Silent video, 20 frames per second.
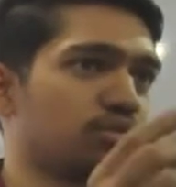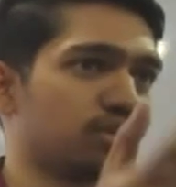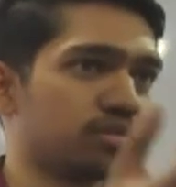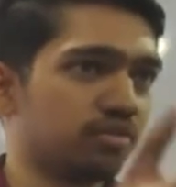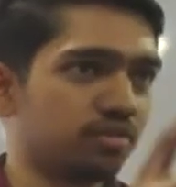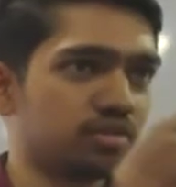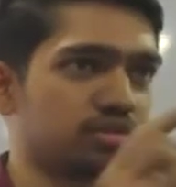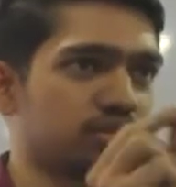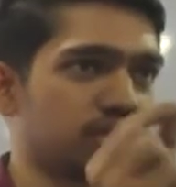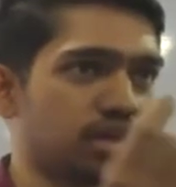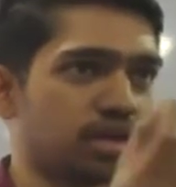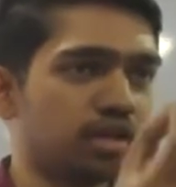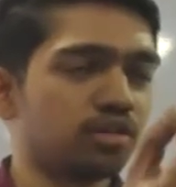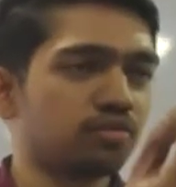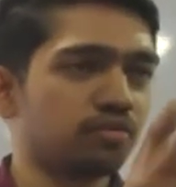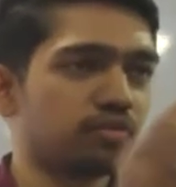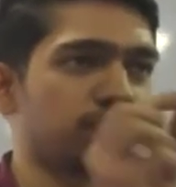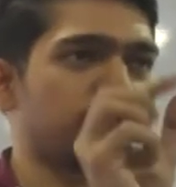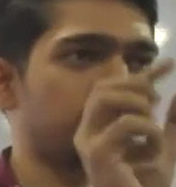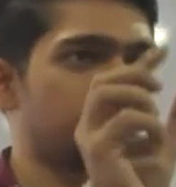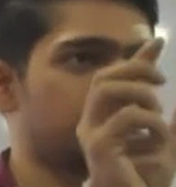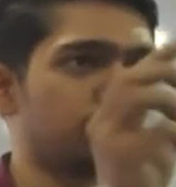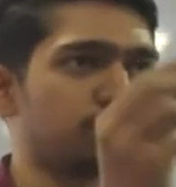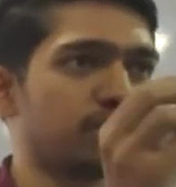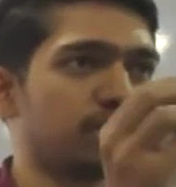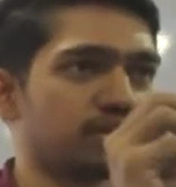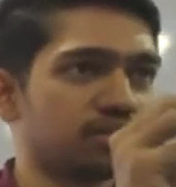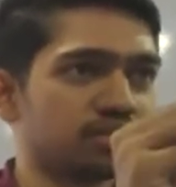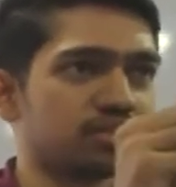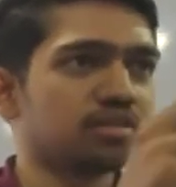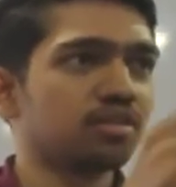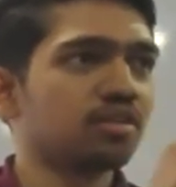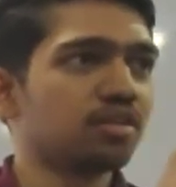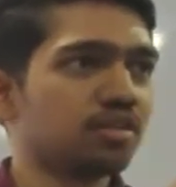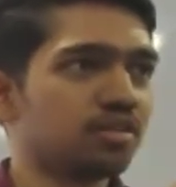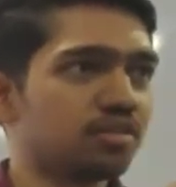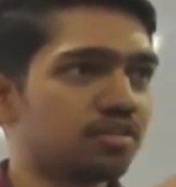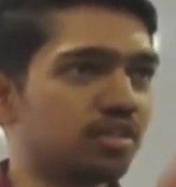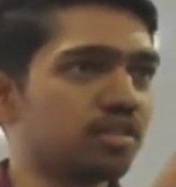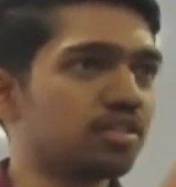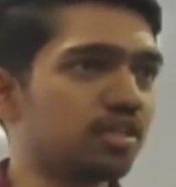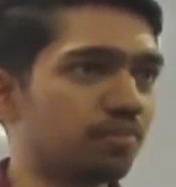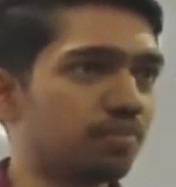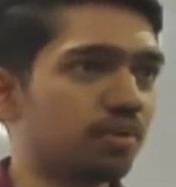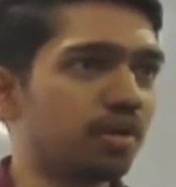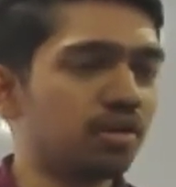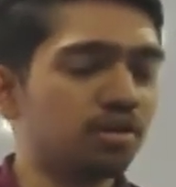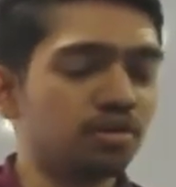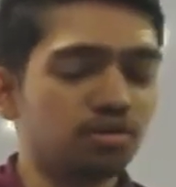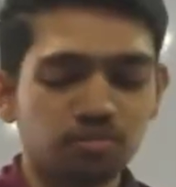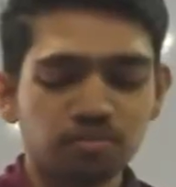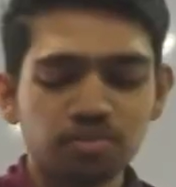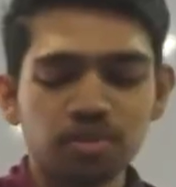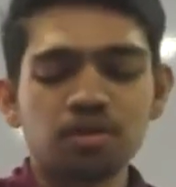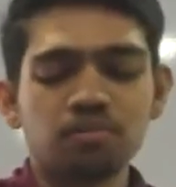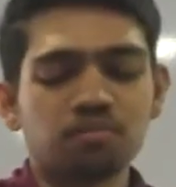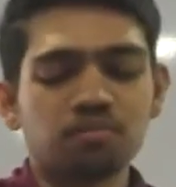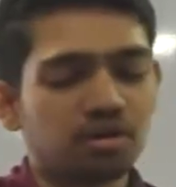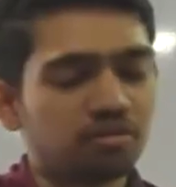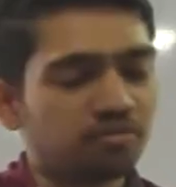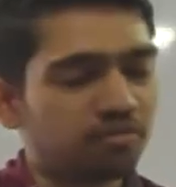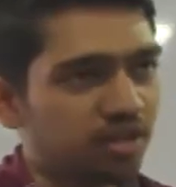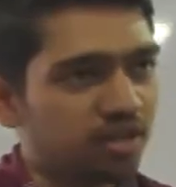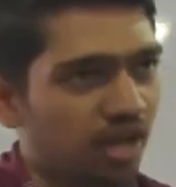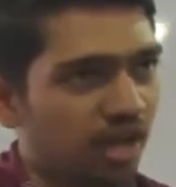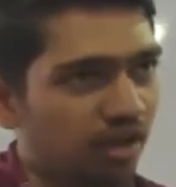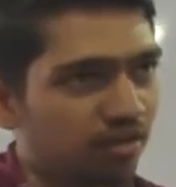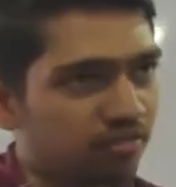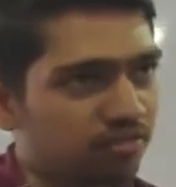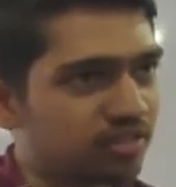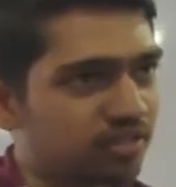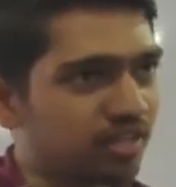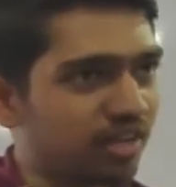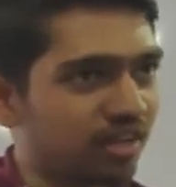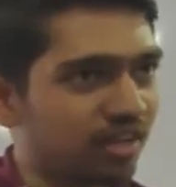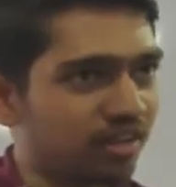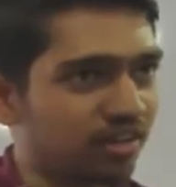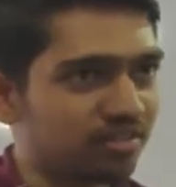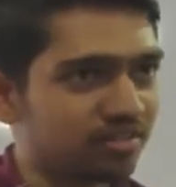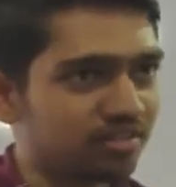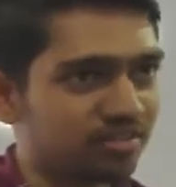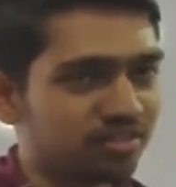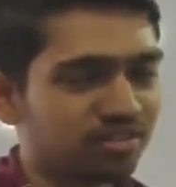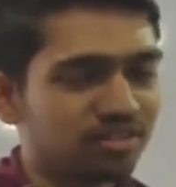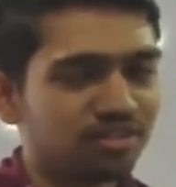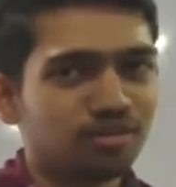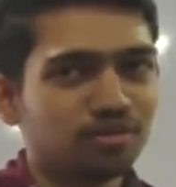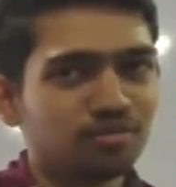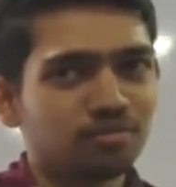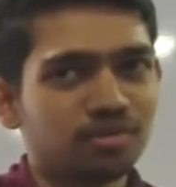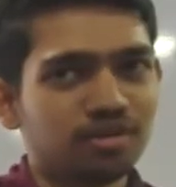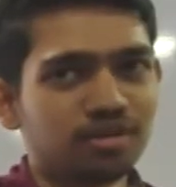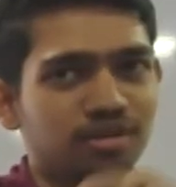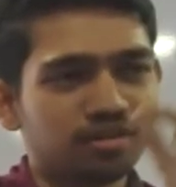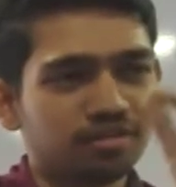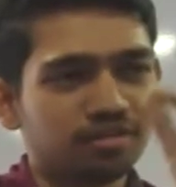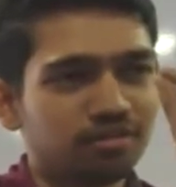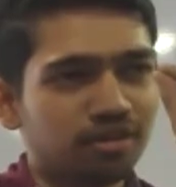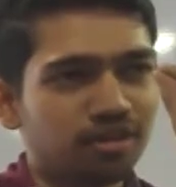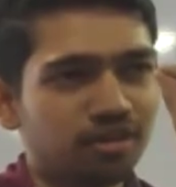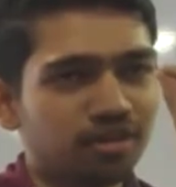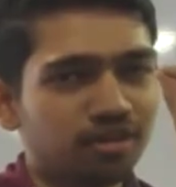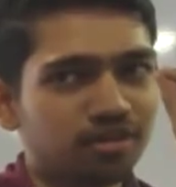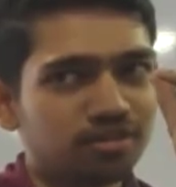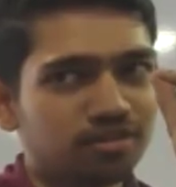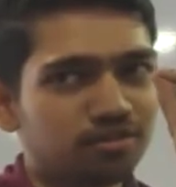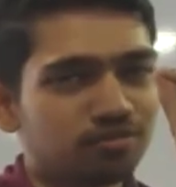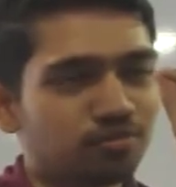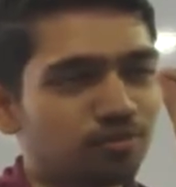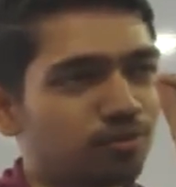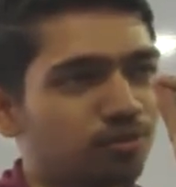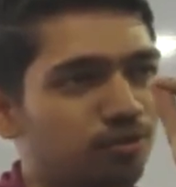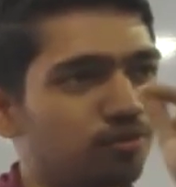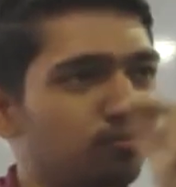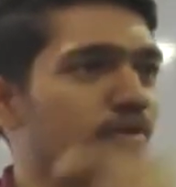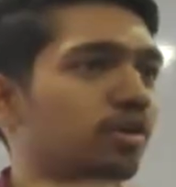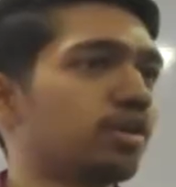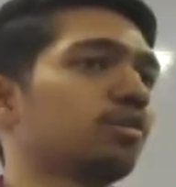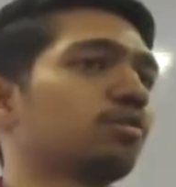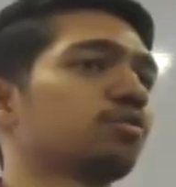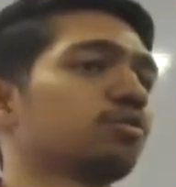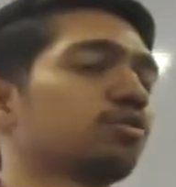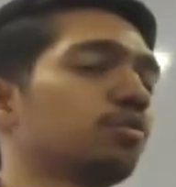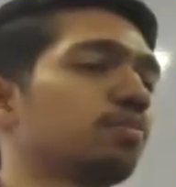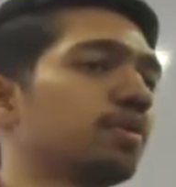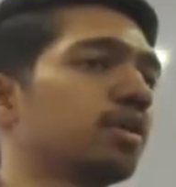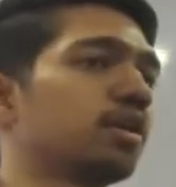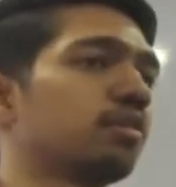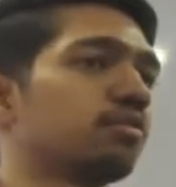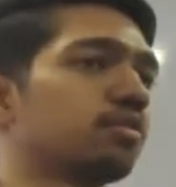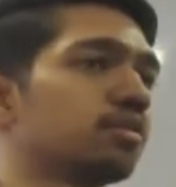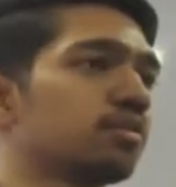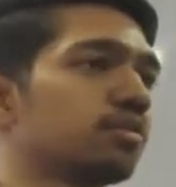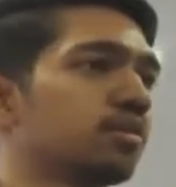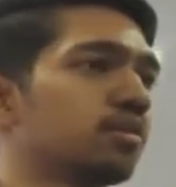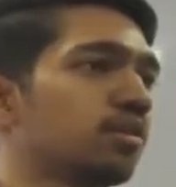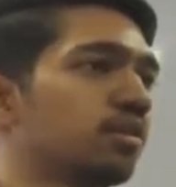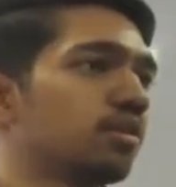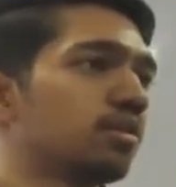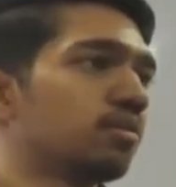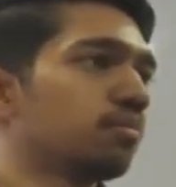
So scales of a fish you can see separate, but we have scales, but at a very small microscopic level.